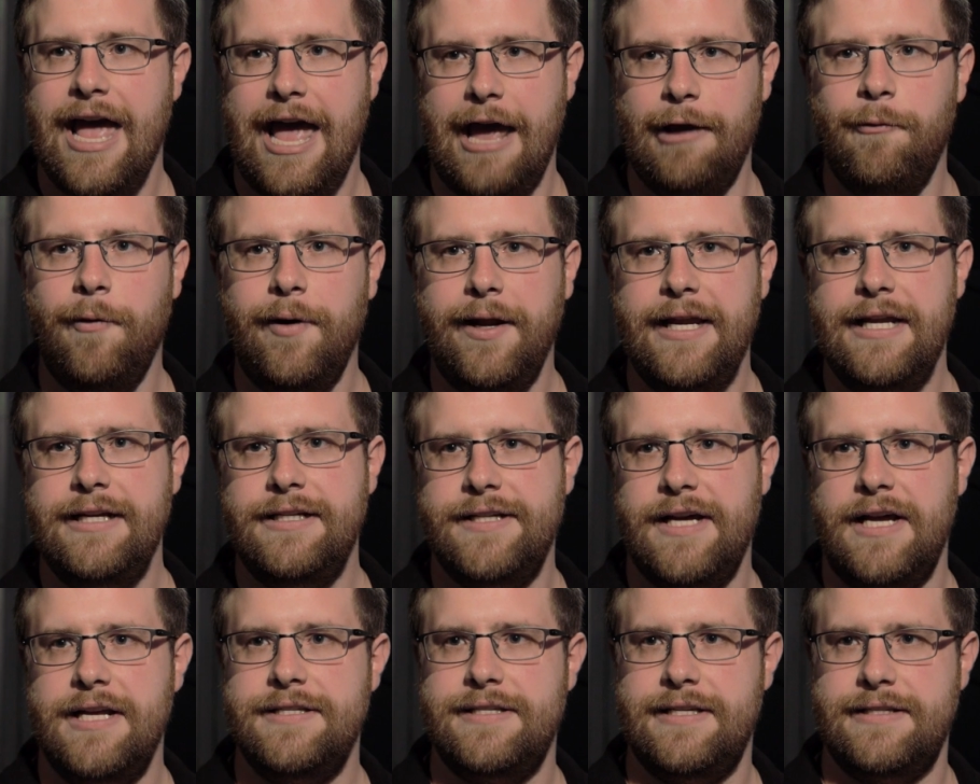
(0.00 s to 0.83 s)
And what it
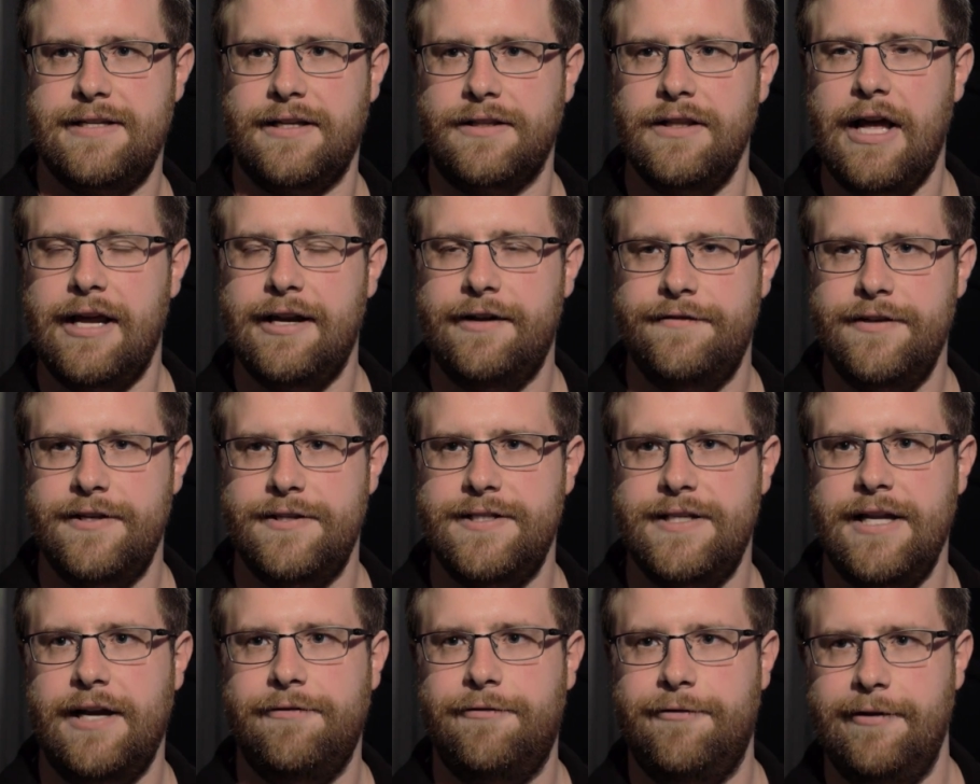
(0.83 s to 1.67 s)
does is a lot of the
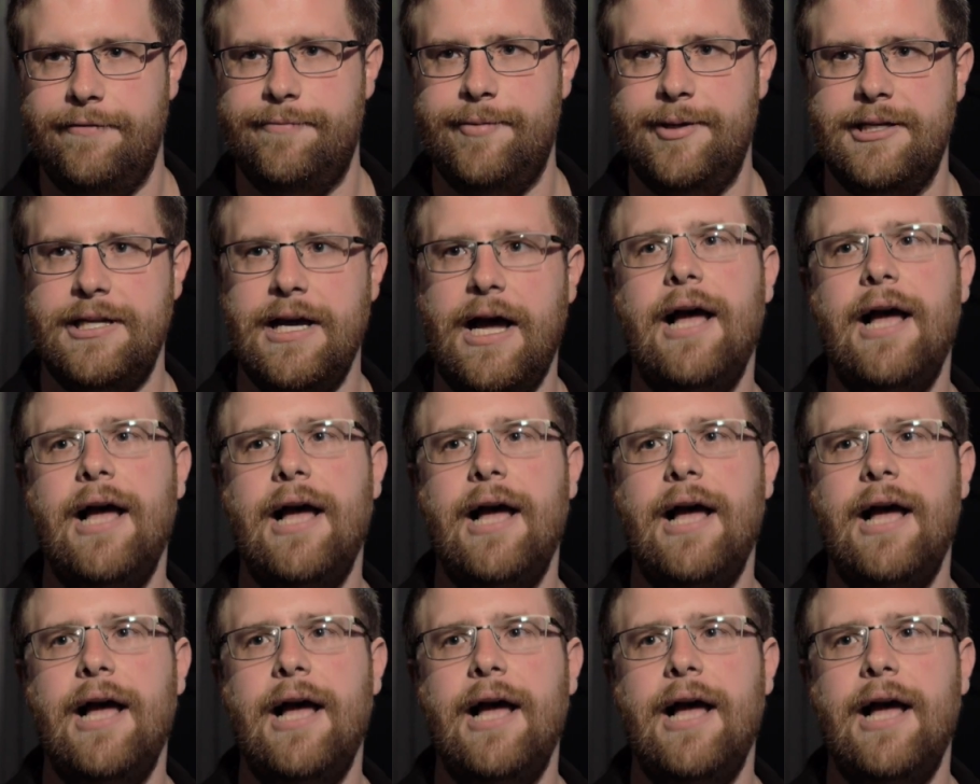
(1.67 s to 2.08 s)
stuff we've been